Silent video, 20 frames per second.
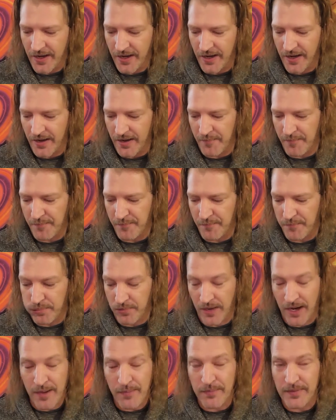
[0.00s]
Um,
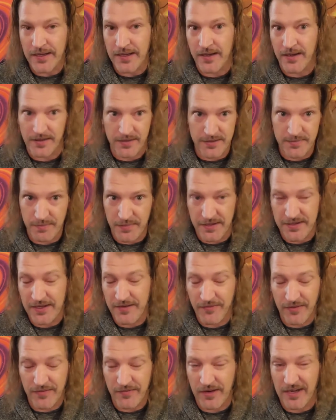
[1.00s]
probably a
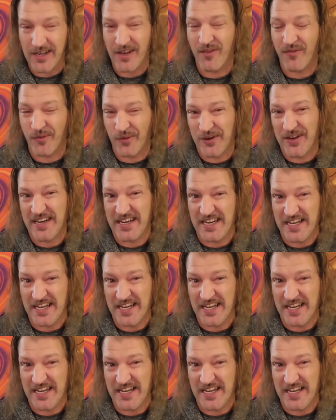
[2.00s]
specific video for